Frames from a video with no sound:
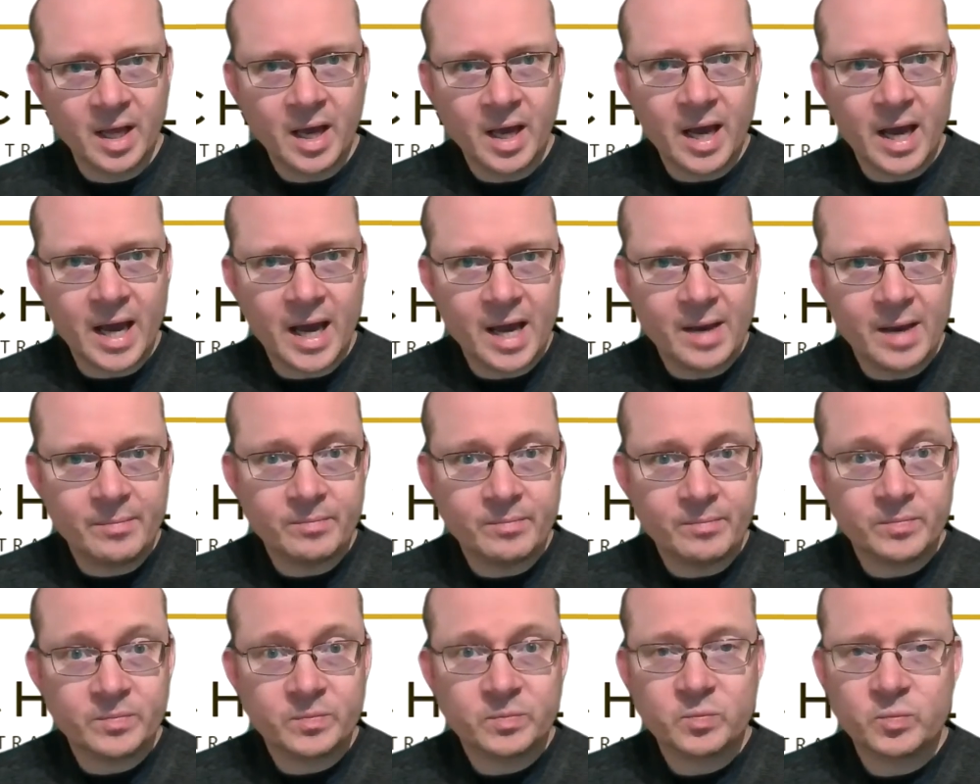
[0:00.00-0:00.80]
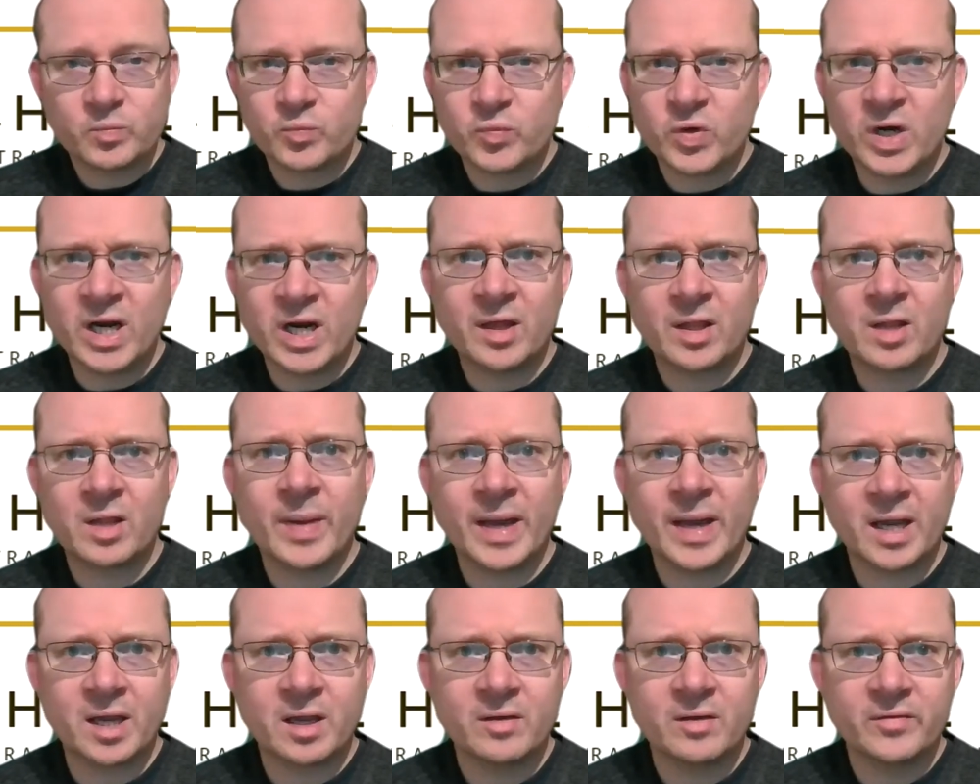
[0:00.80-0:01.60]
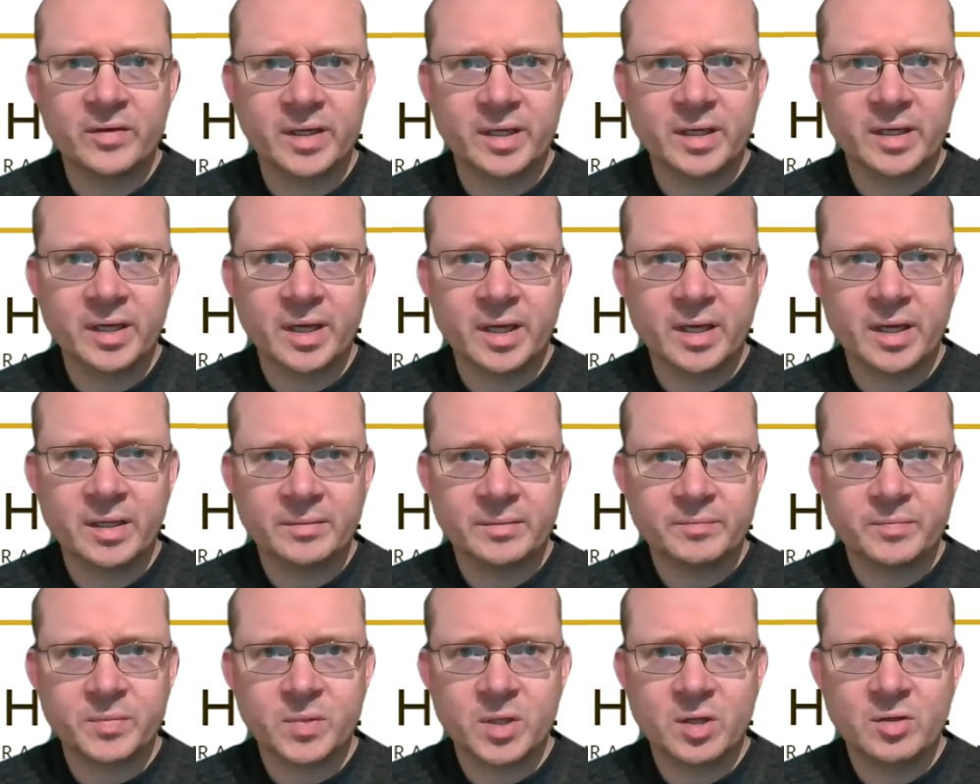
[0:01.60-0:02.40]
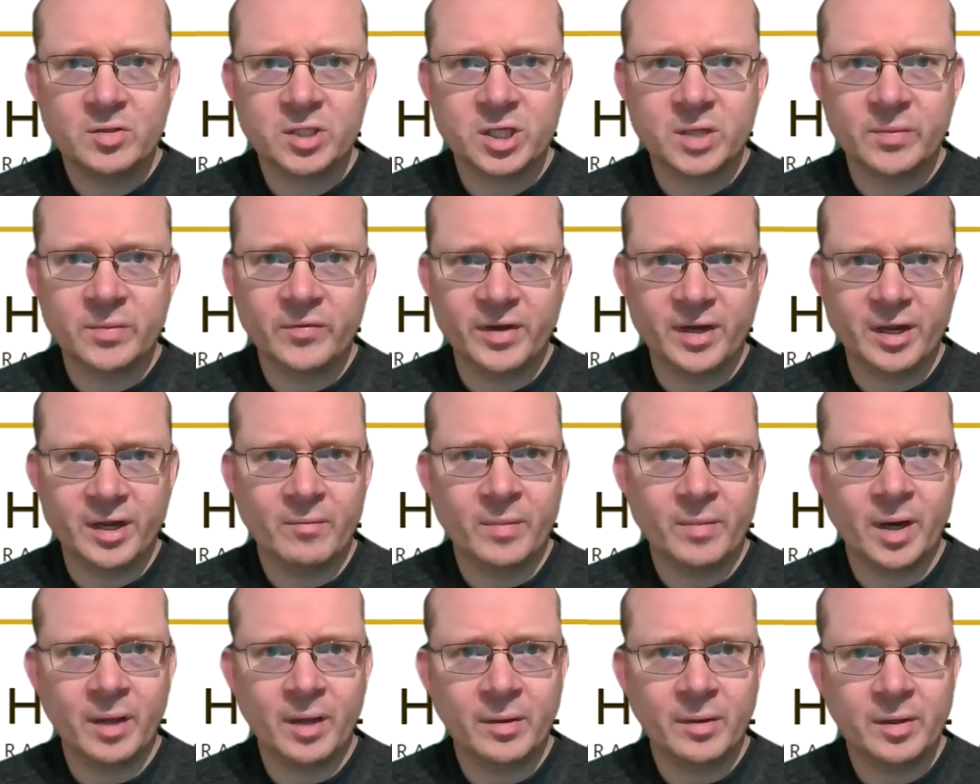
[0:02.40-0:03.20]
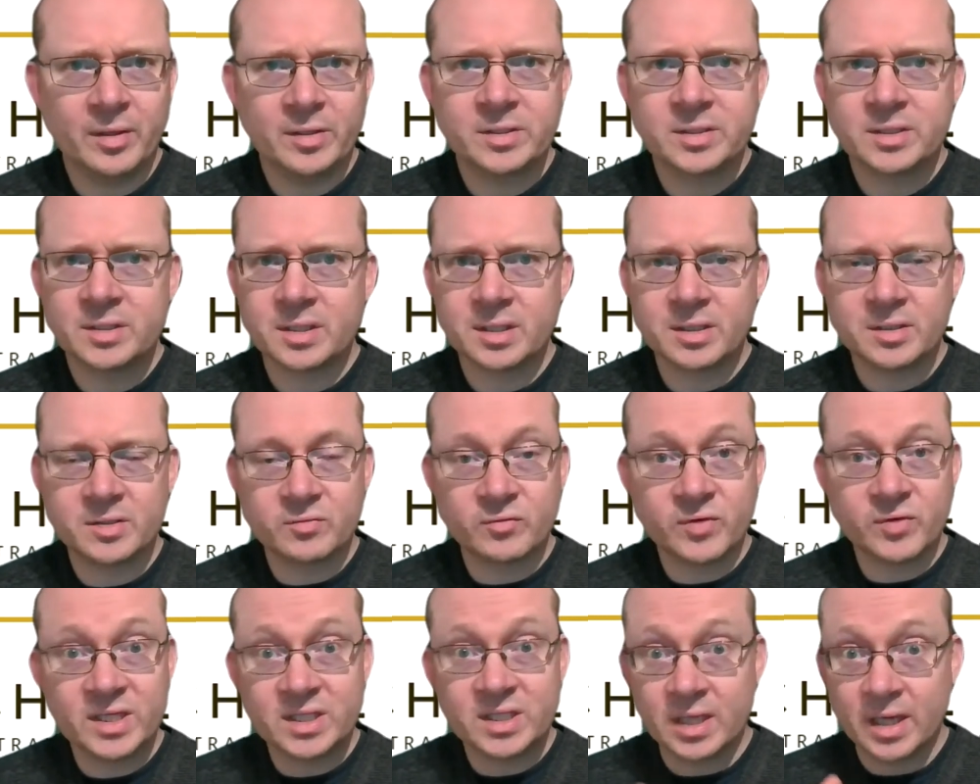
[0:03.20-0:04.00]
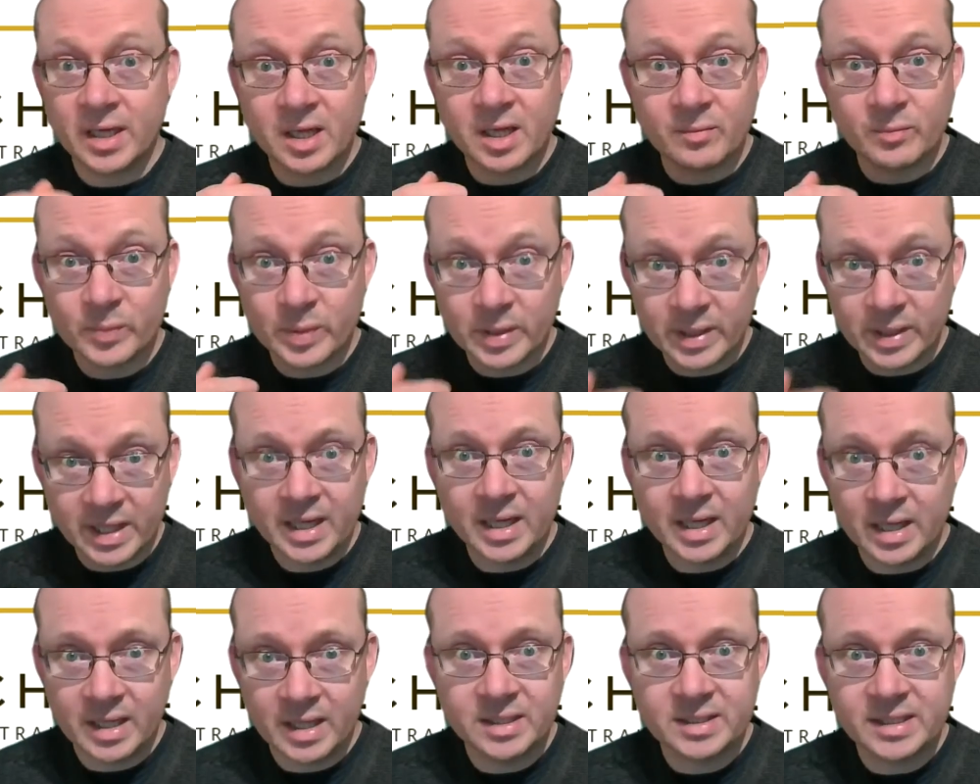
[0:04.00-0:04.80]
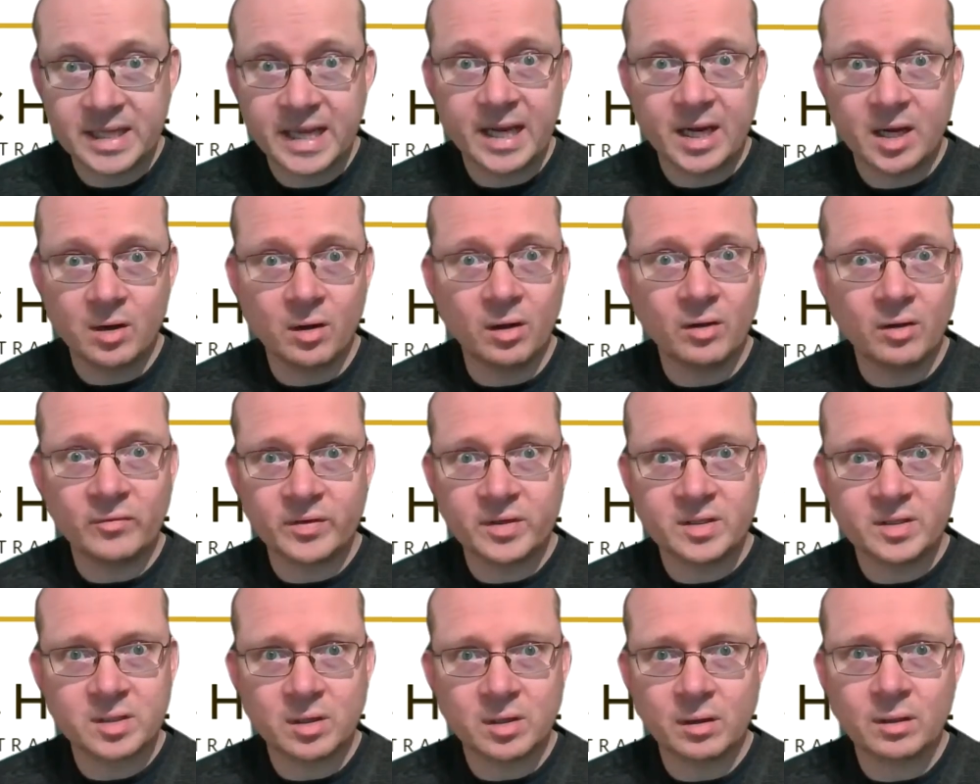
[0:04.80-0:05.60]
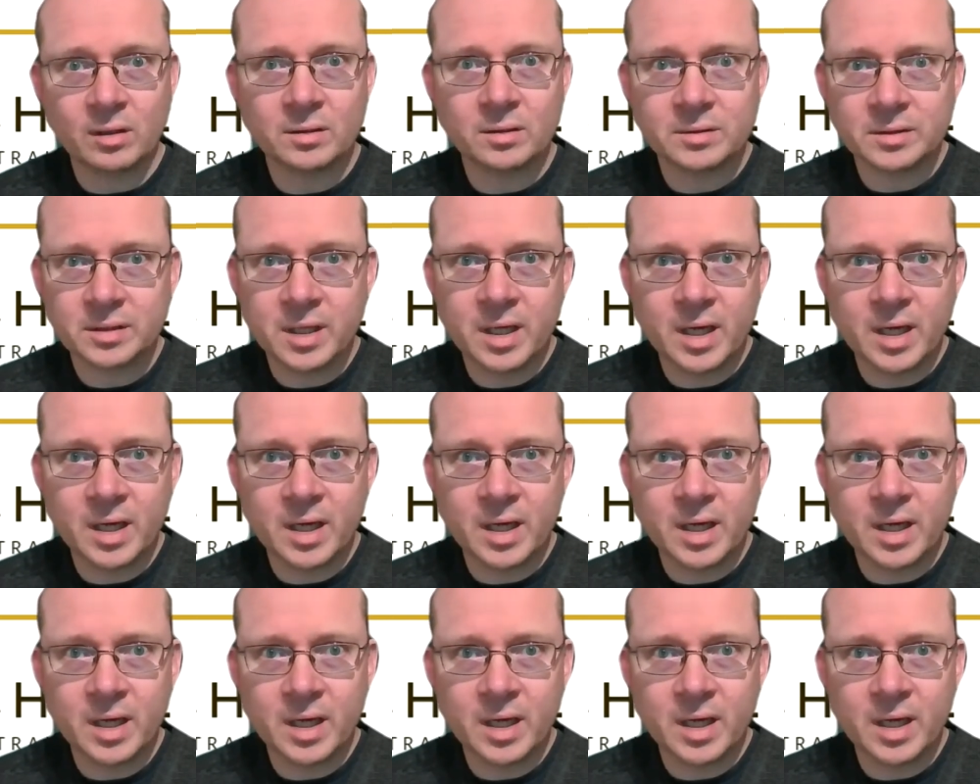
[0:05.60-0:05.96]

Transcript: Really on the back of a YouTube video of mine that has recently completely taken off and has got,